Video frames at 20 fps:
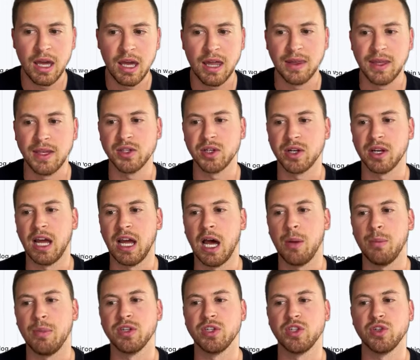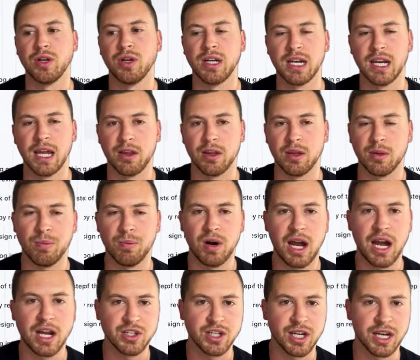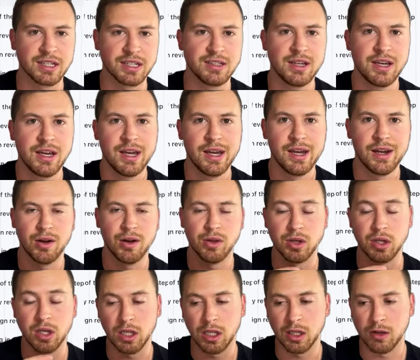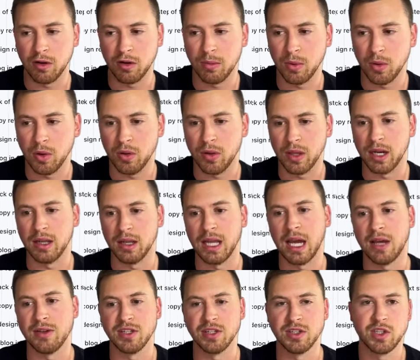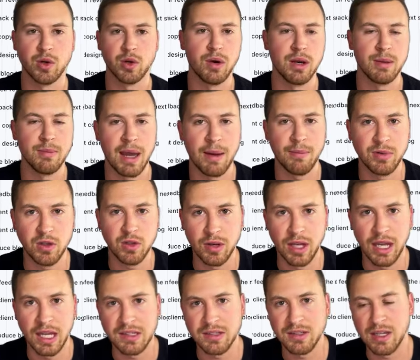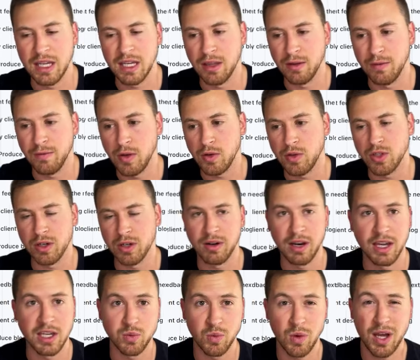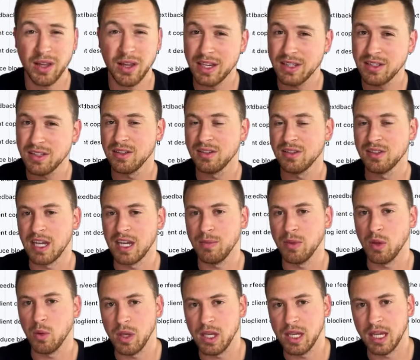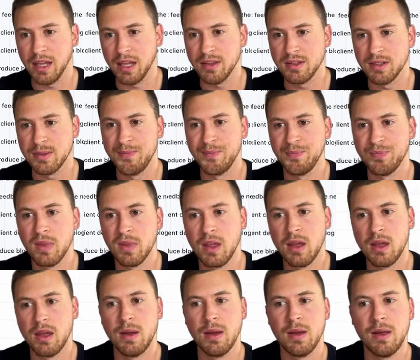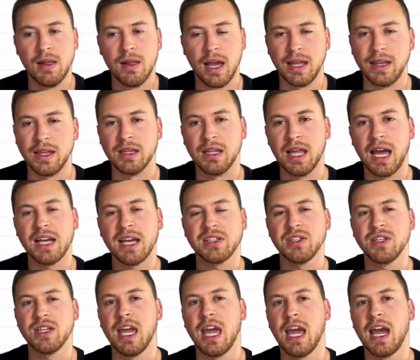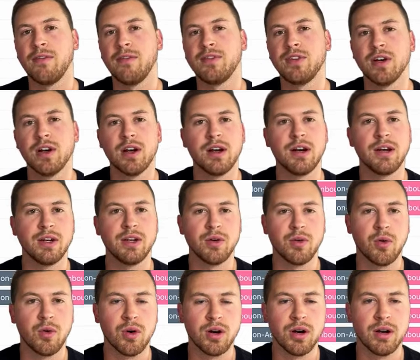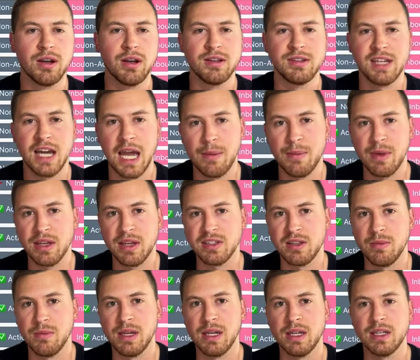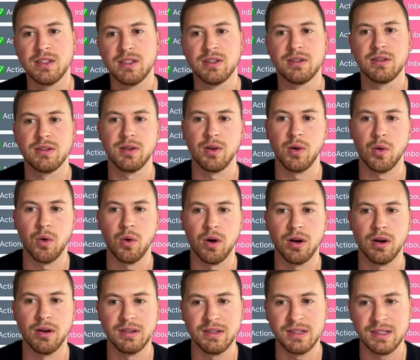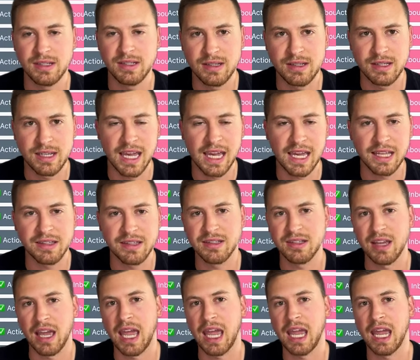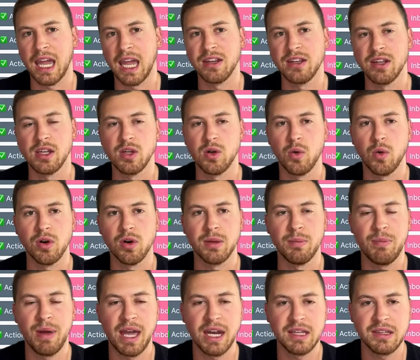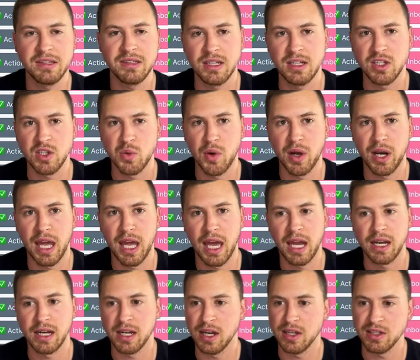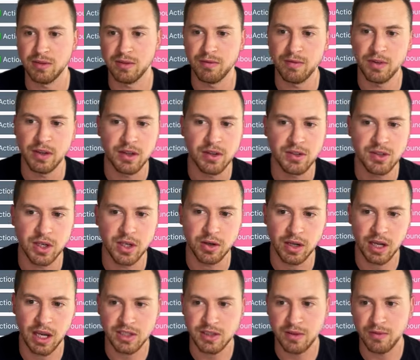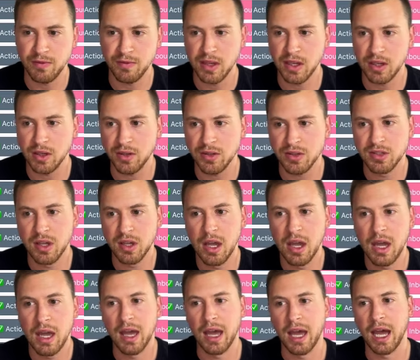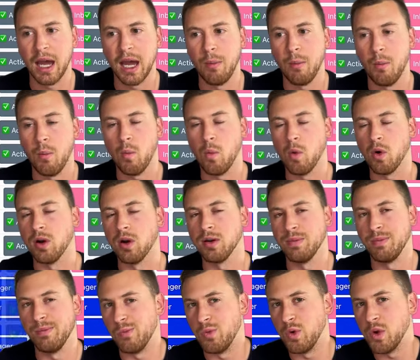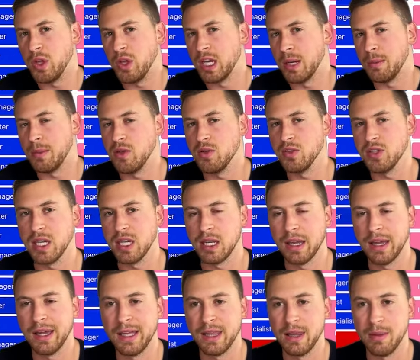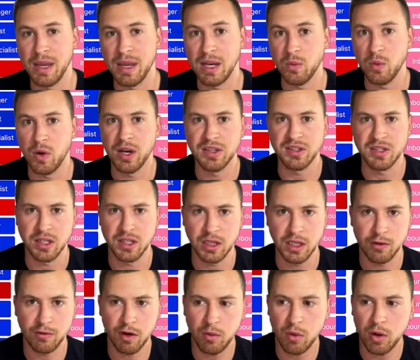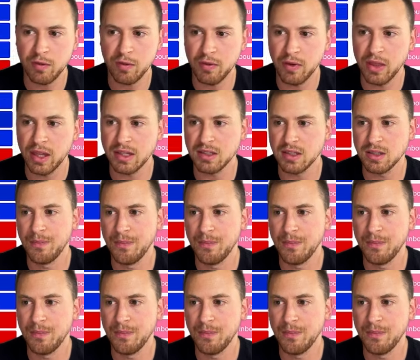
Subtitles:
These are going to help us string together the project or the deliverable that allows us to remap due dates in the future, as well as skip the weekends. And then lastly, after your time estimates, your dates, and your dependencies, you want to add in custom fields. So custom fields, we're really going to be using, the main one is a deliverable for this.